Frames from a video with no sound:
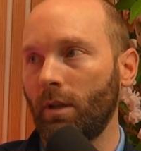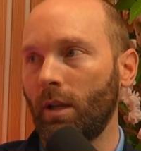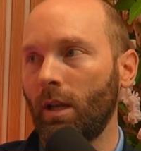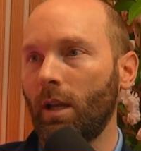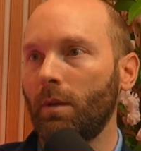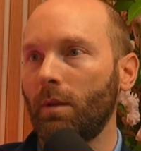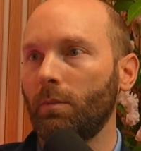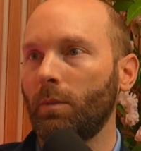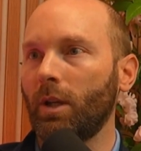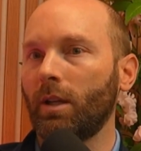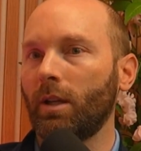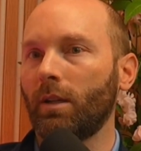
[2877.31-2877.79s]

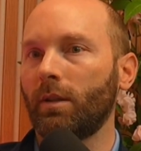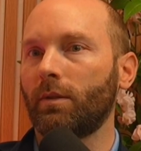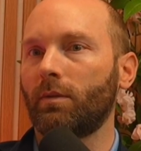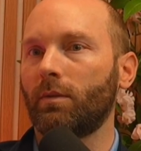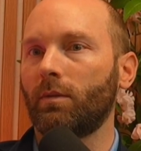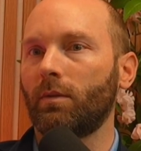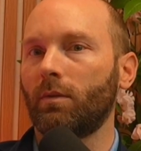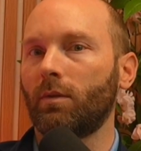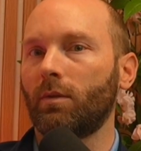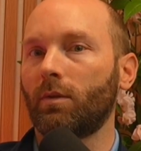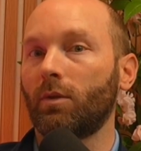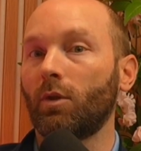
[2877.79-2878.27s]
because
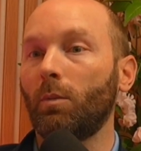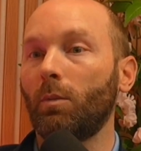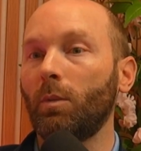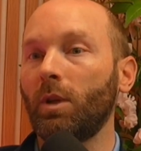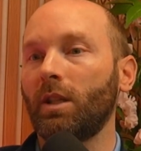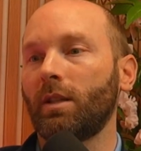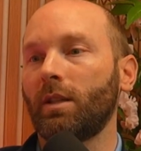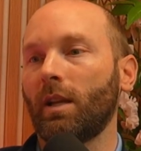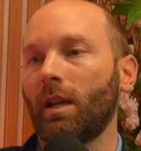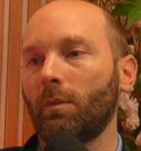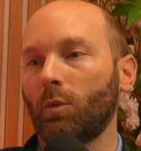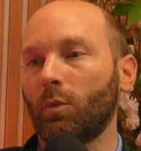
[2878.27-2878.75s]
so many
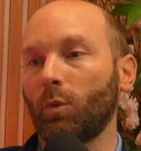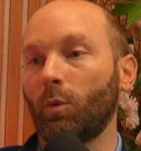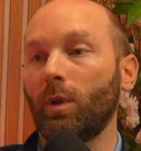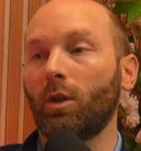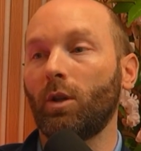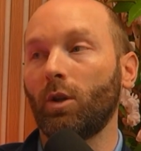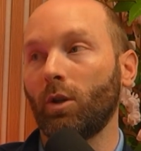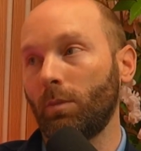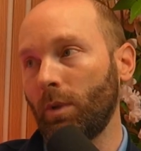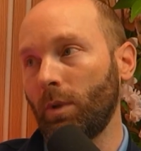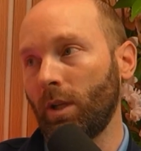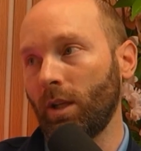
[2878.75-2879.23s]
times we
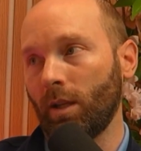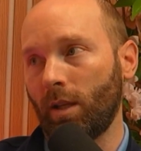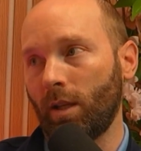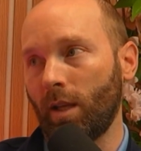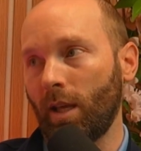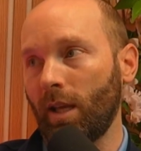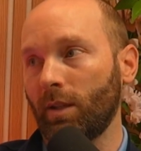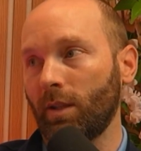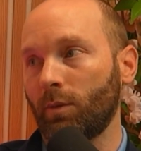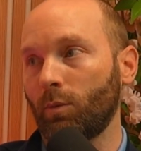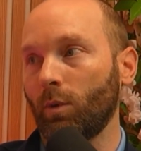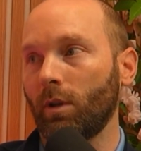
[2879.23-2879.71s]
could be in a
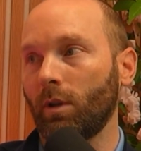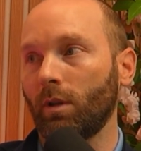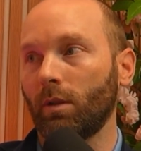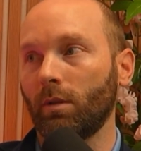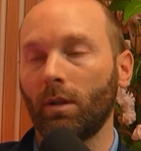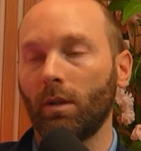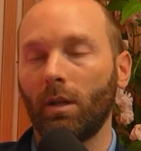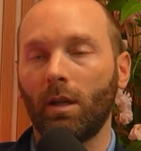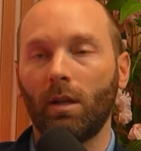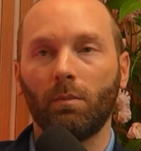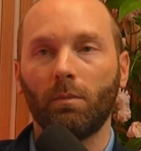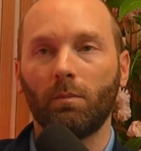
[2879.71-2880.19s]
case where
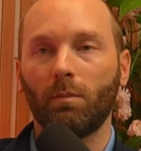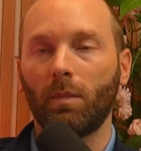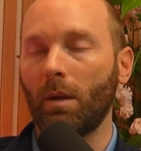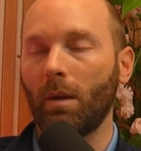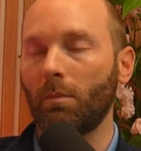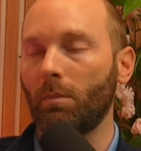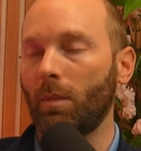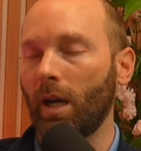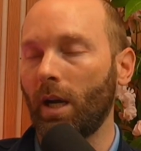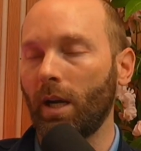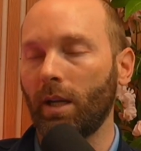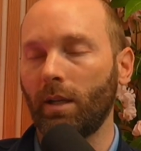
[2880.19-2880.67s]
my
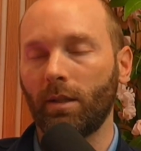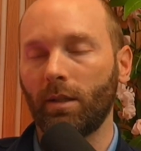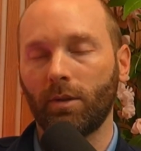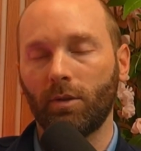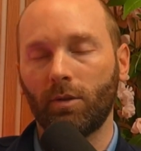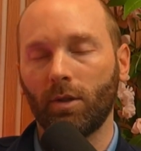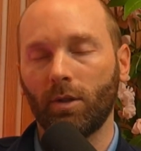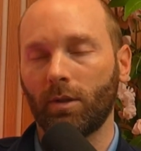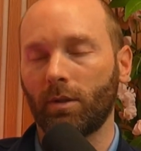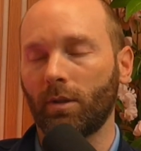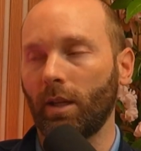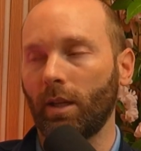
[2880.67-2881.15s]
mind is
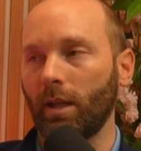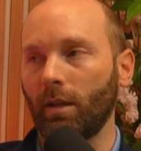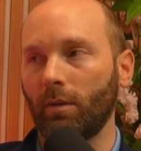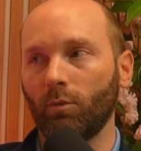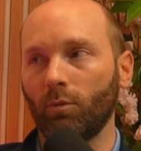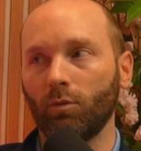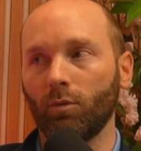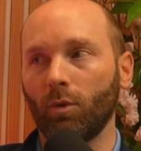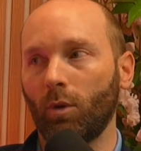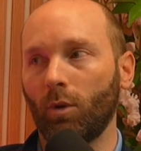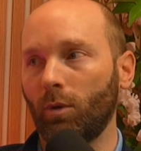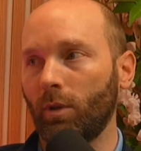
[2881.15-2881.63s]
just like
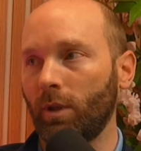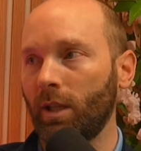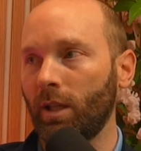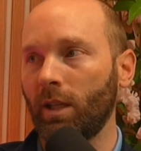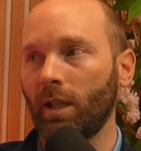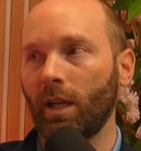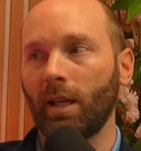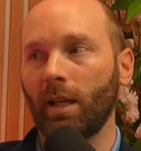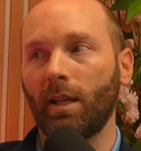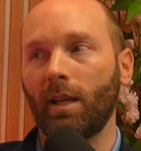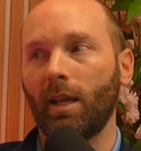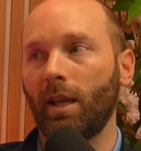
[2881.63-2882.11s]
rolling and
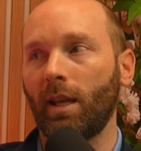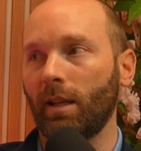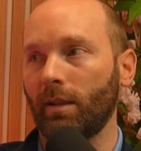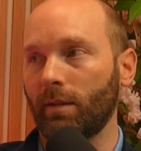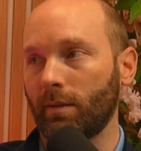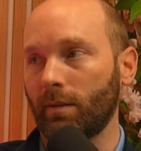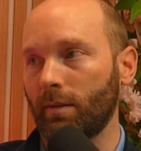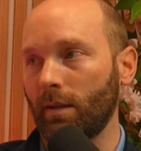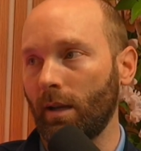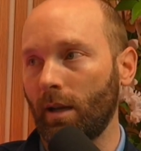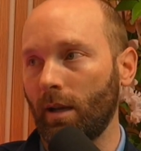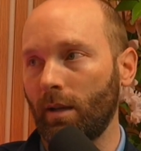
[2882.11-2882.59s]
I can't
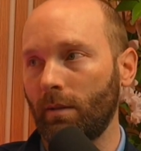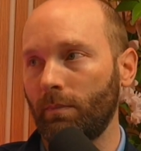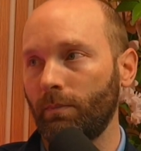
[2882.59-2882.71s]
stop.